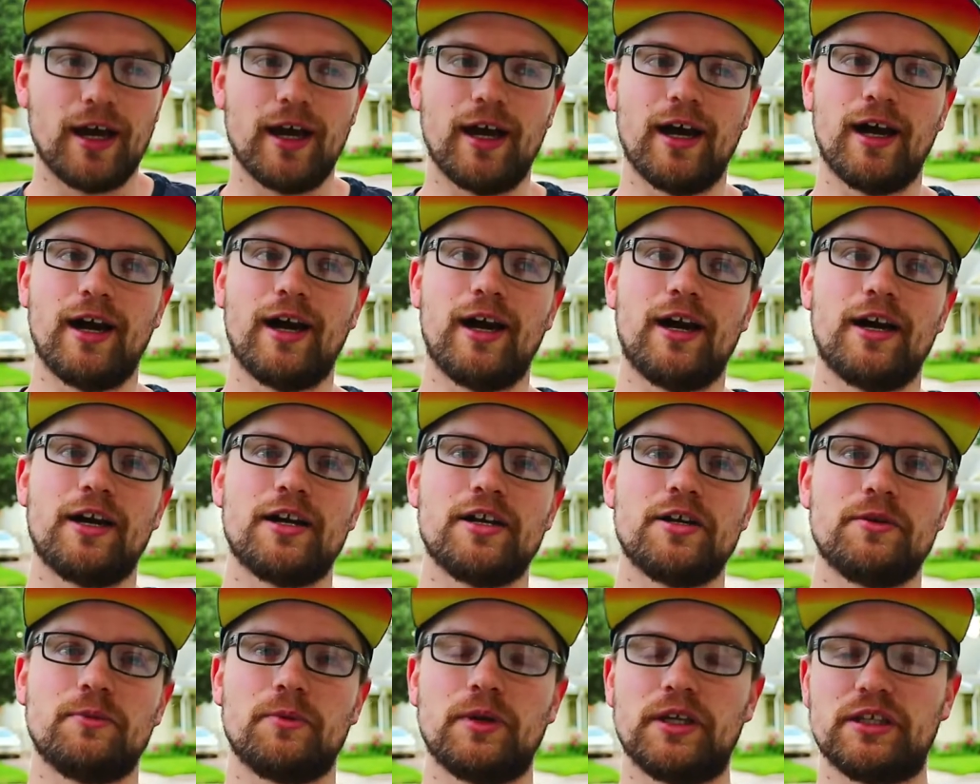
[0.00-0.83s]

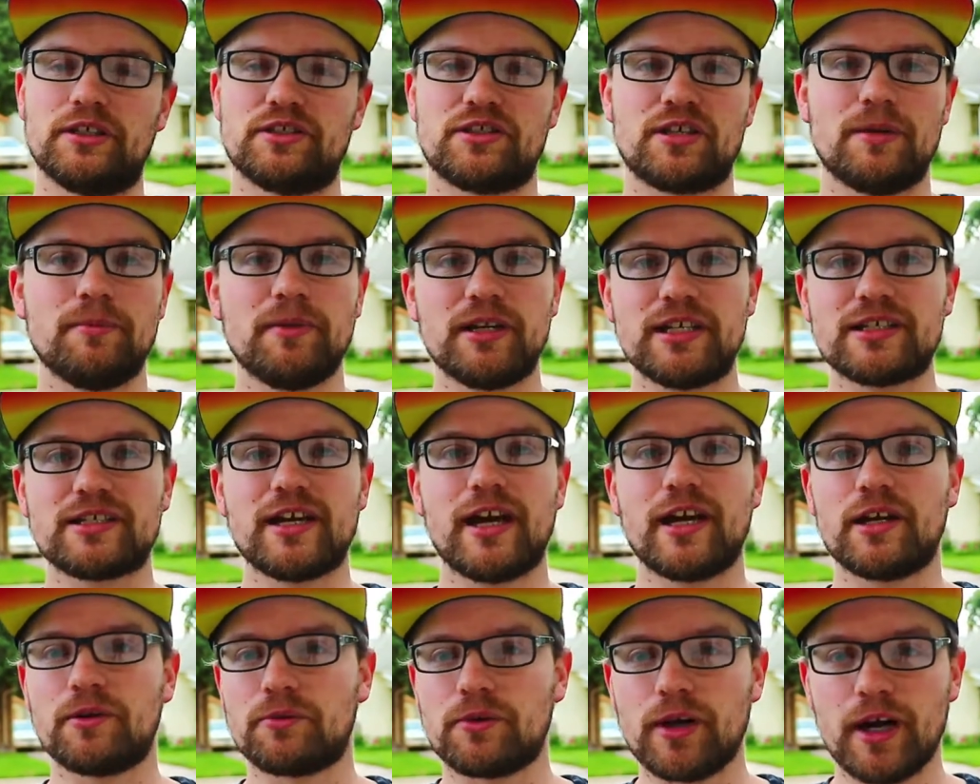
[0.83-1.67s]
Uh, we somebody's
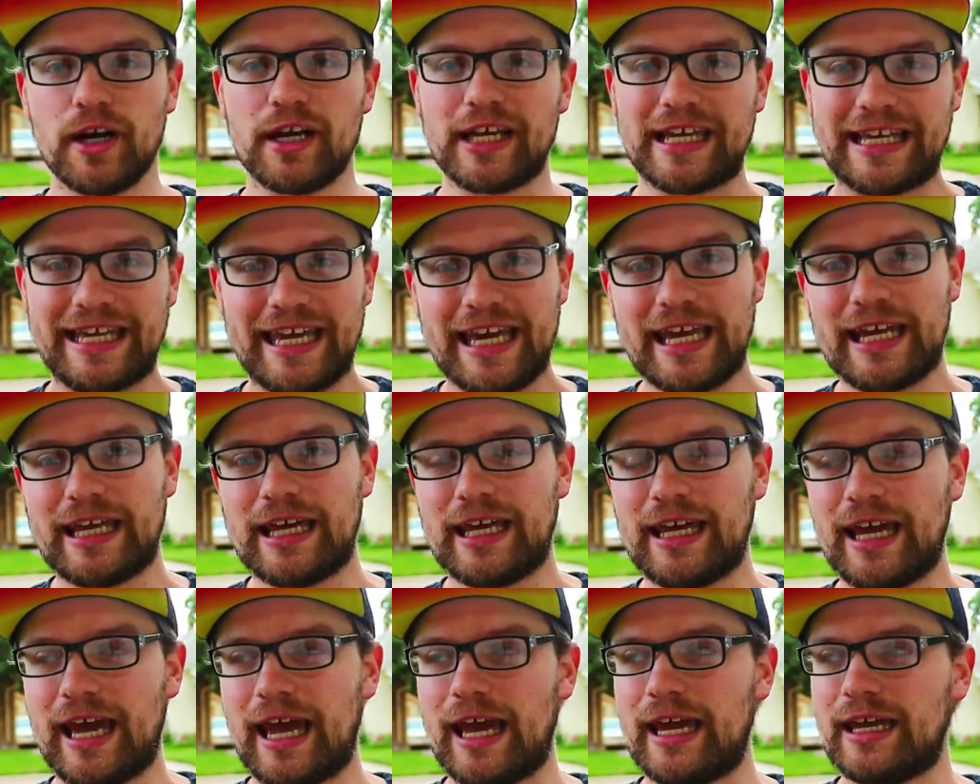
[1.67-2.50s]
got to run and get
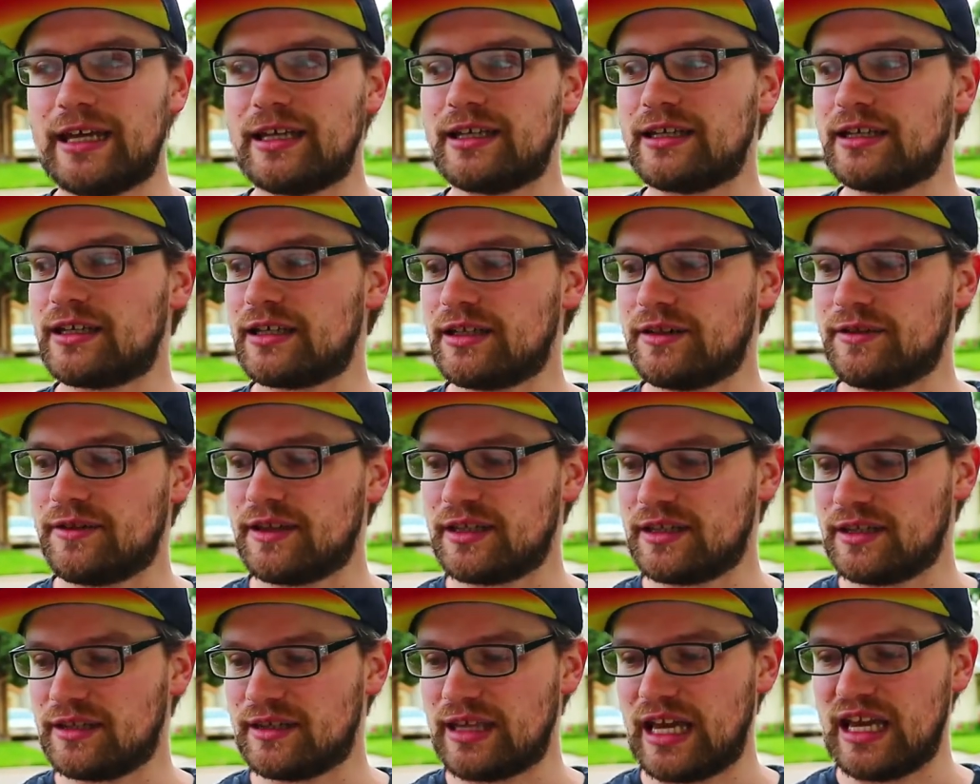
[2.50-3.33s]
it, and
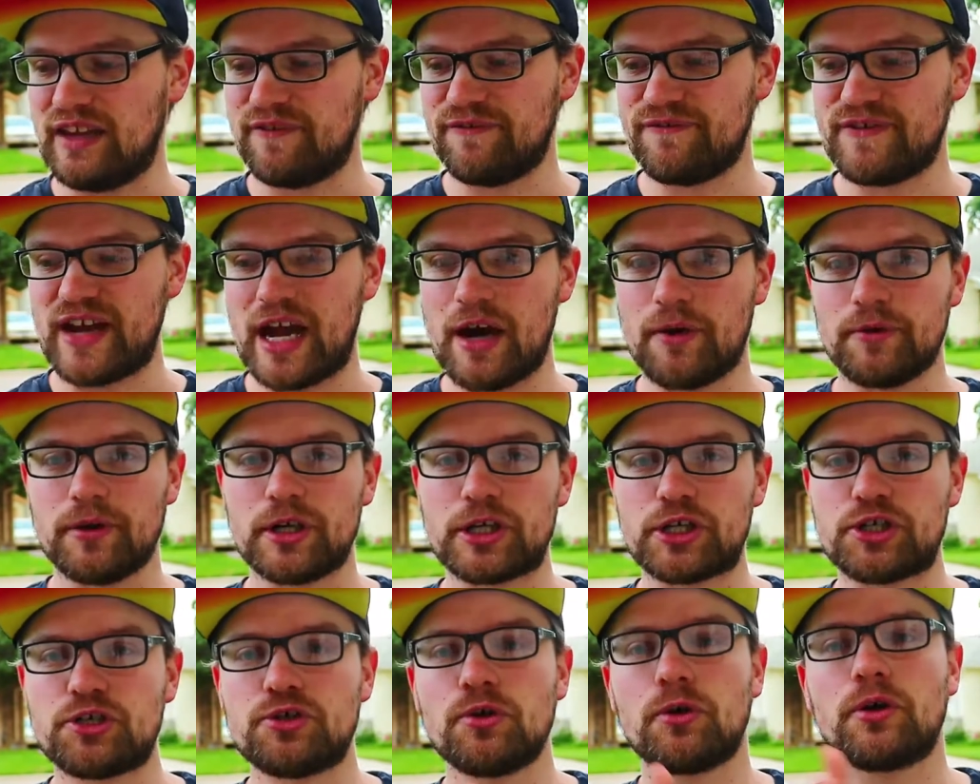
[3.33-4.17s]
they found
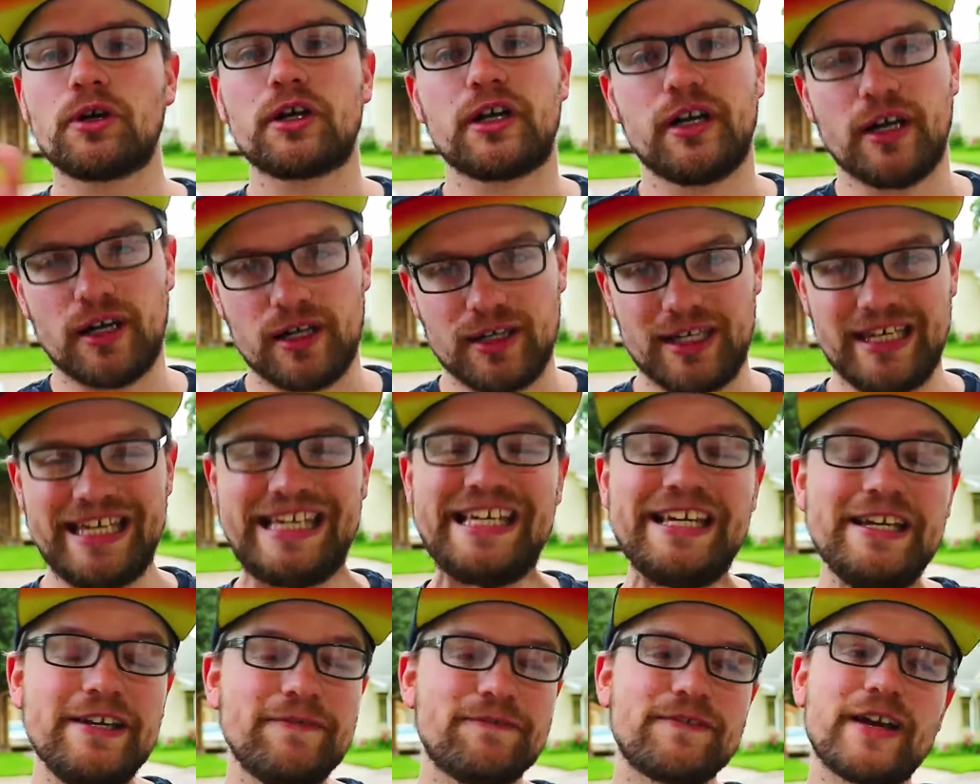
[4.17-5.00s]
a shortcut.
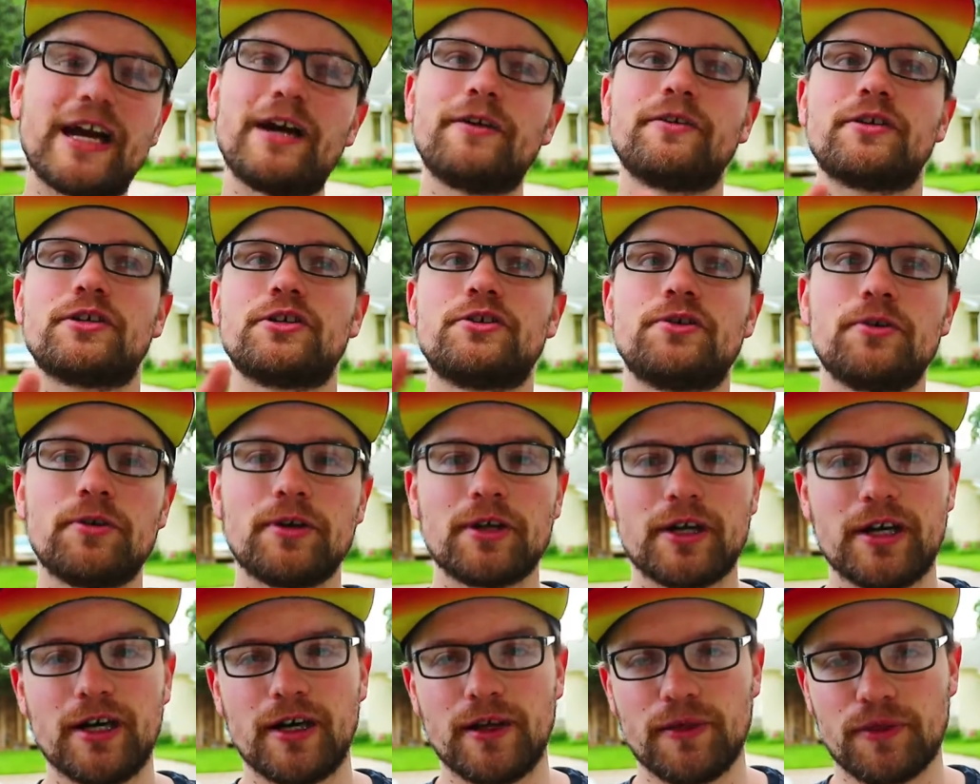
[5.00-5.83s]
He found a
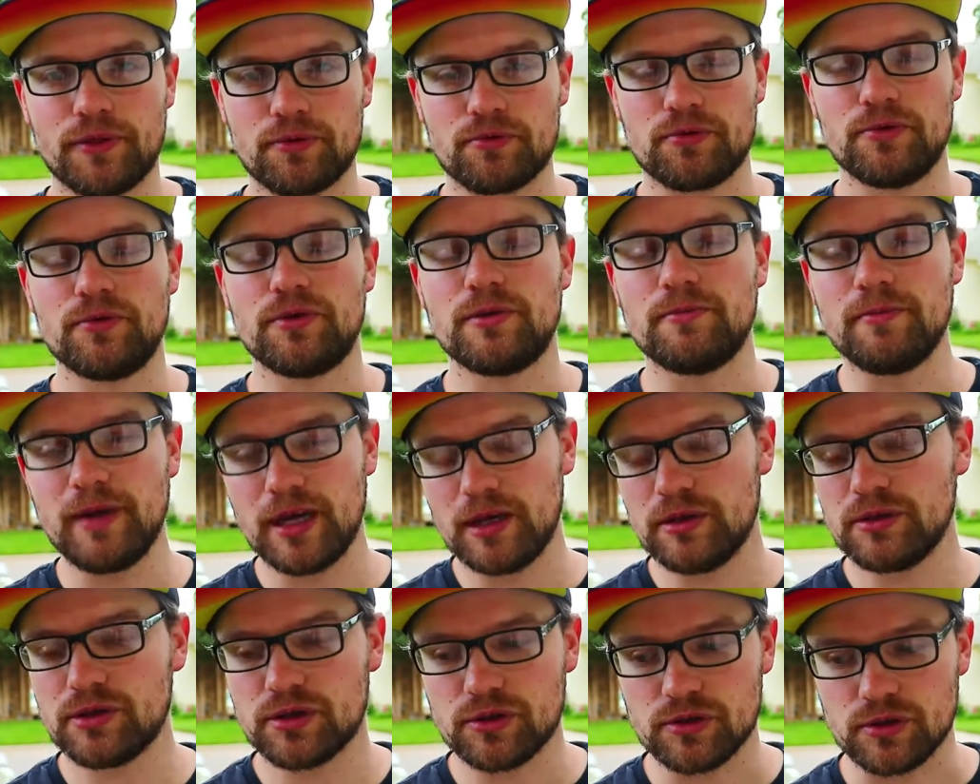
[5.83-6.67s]
shortcut through the
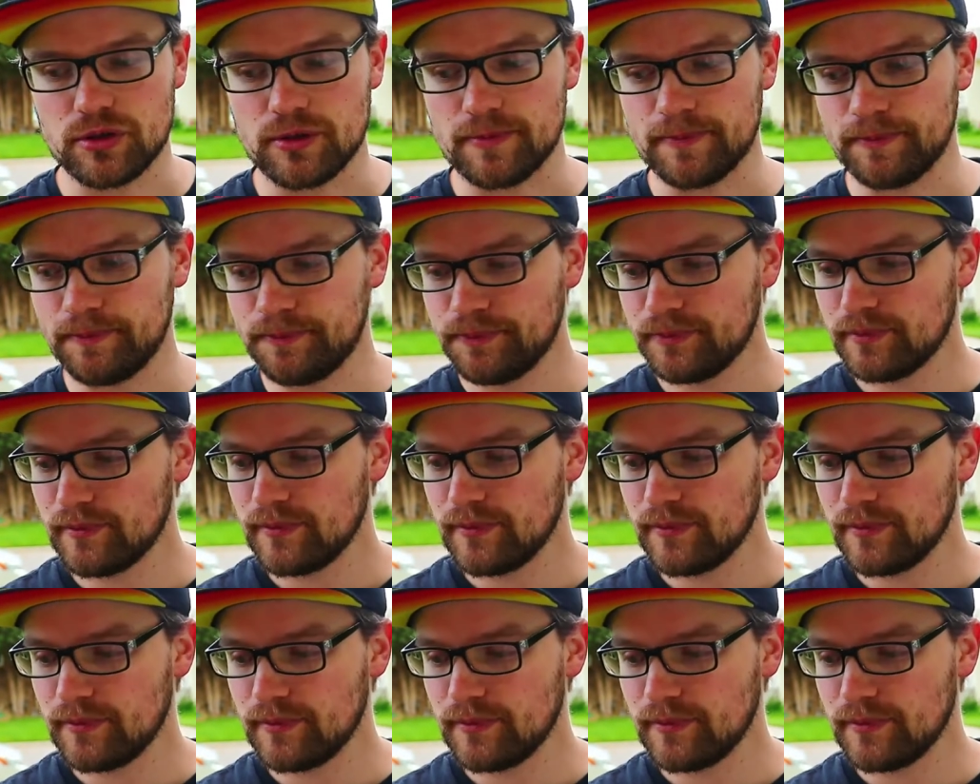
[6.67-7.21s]
maelstrom,